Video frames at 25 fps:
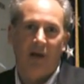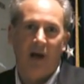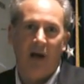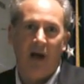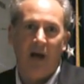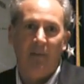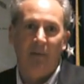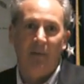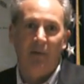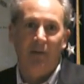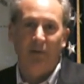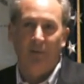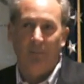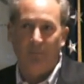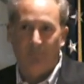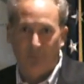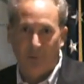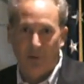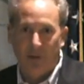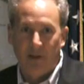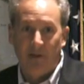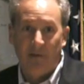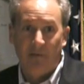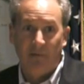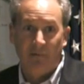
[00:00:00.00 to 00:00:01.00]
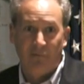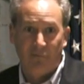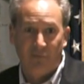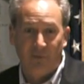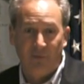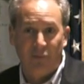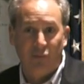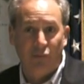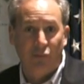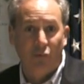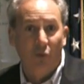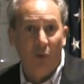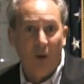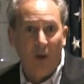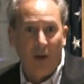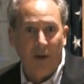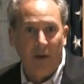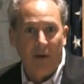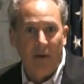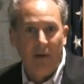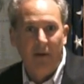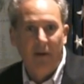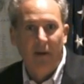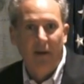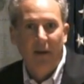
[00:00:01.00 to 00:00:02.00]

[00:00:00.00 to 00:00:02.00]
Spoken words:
economy to the brink of ruin.